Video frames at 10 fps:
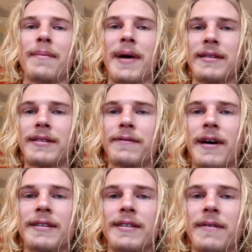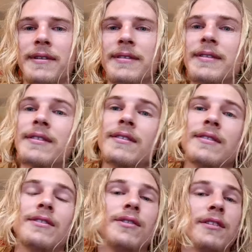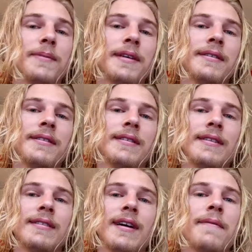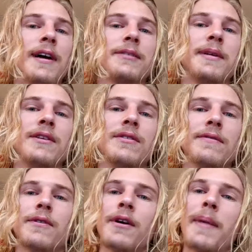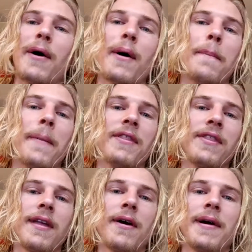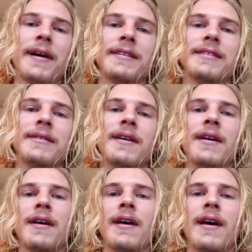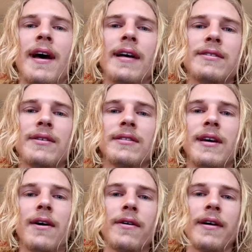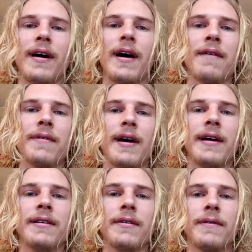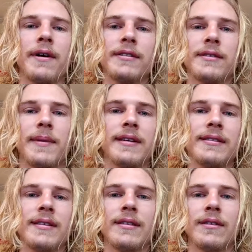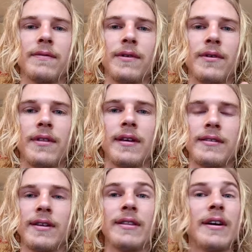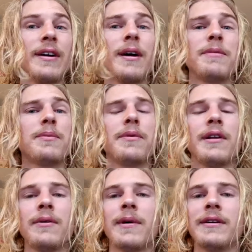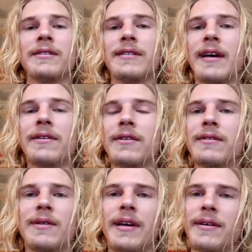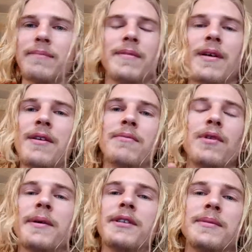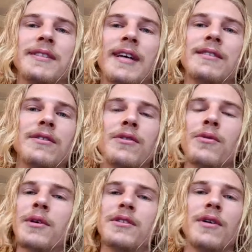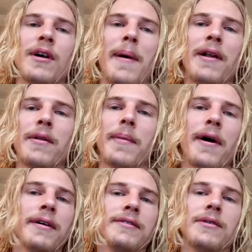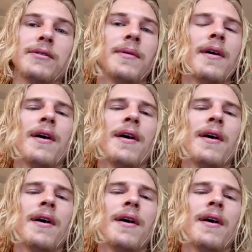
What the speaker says: back to the Fire 7. Trust me, this thing I've actually been using for about a month now, and as you can tell, I've kind of customized it. There's a few things here and there. It comes pretty well standard, like it pretty much comes set to you once you come out of the box, so it's